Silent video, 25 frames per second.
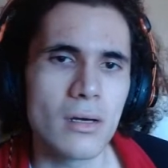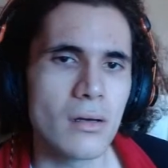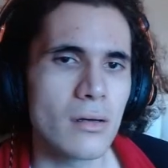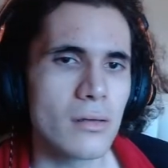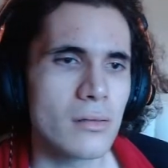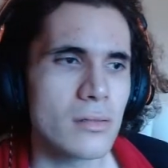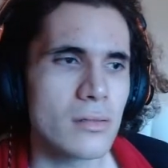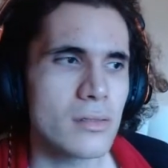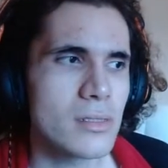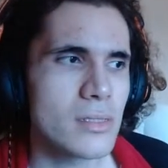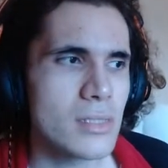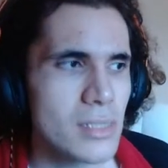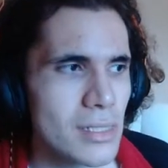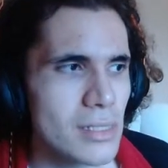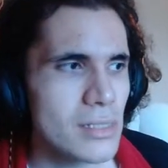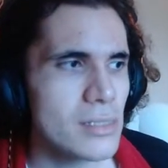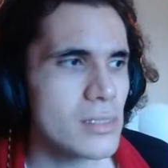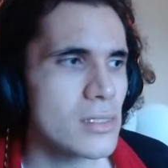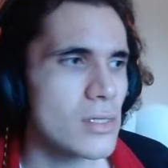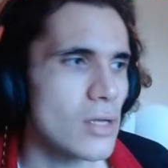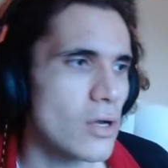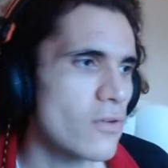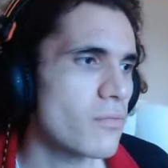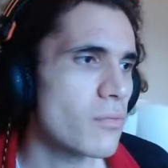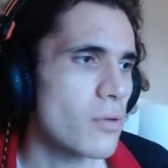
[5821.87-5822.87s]

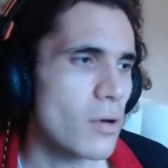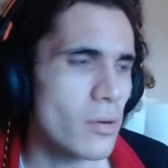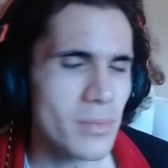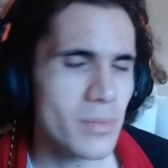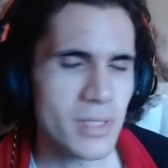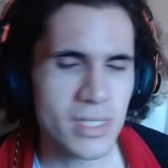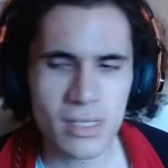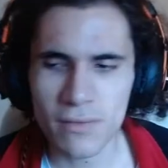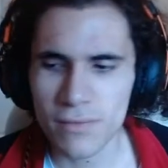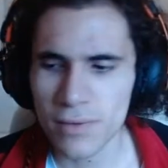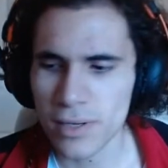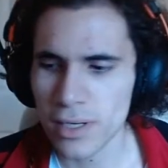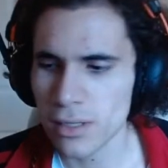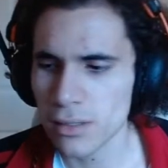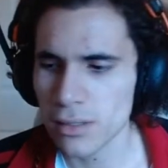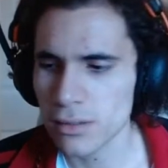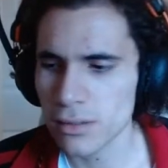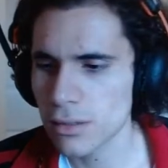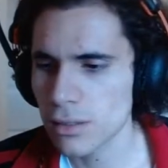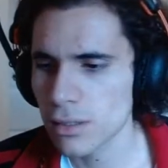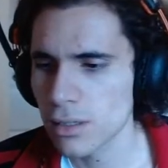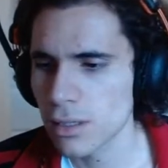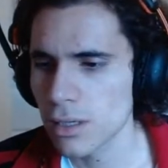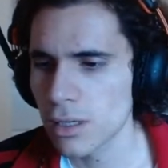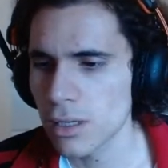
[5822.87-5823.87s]
season of Promised Neverland
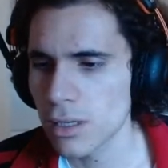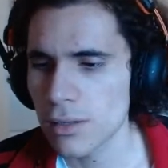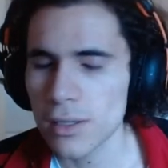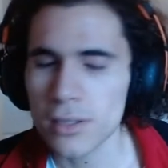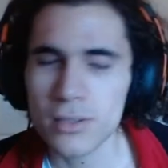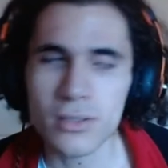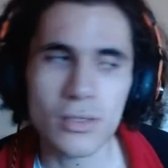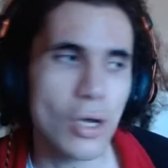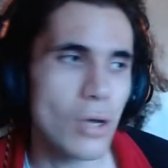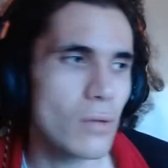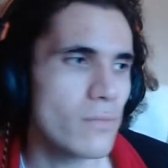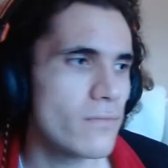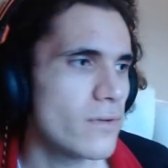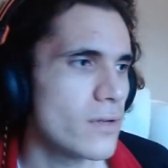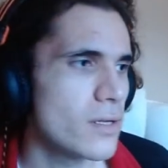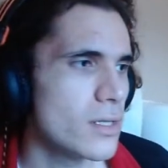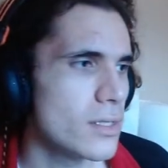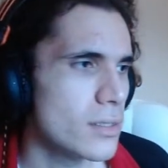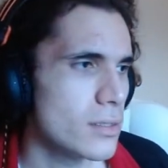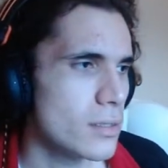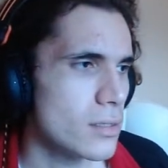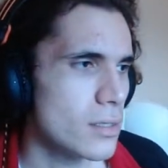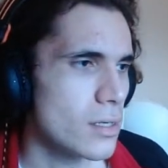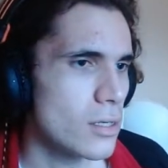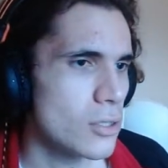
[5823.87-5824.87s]
that
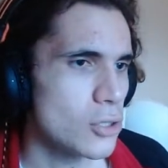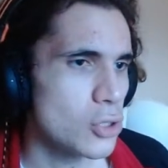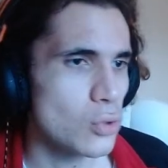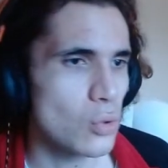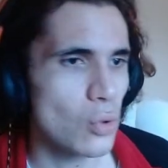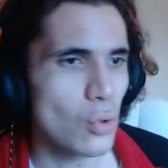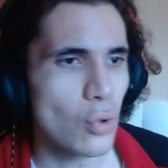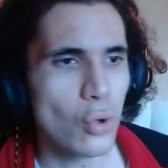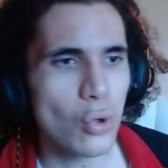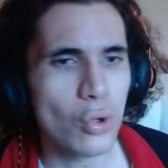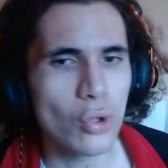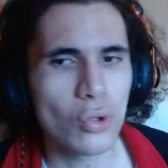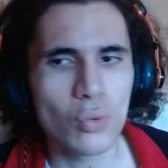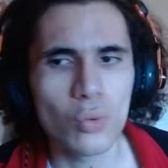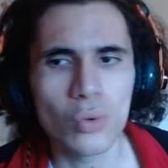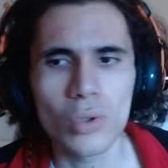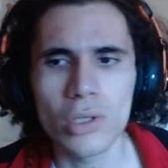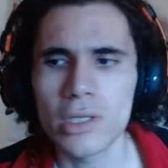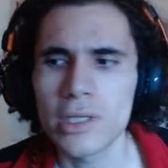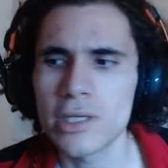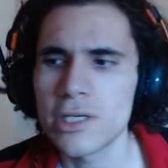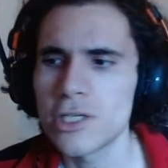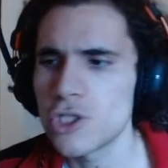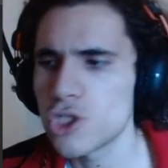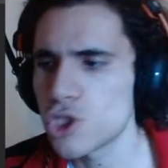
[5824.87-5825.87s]
hopefully you all will
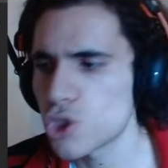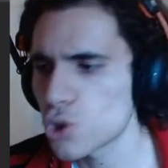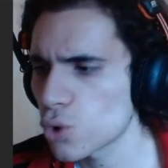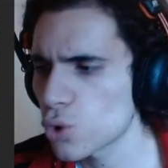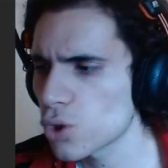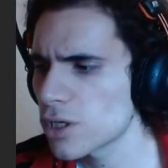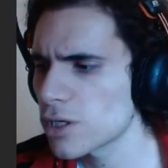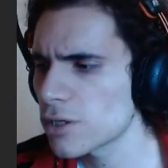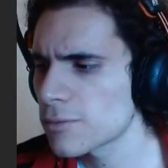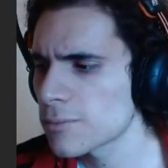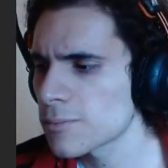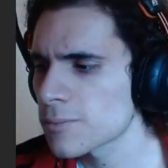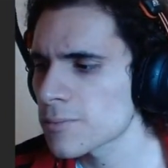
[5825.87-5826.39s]
enjoy,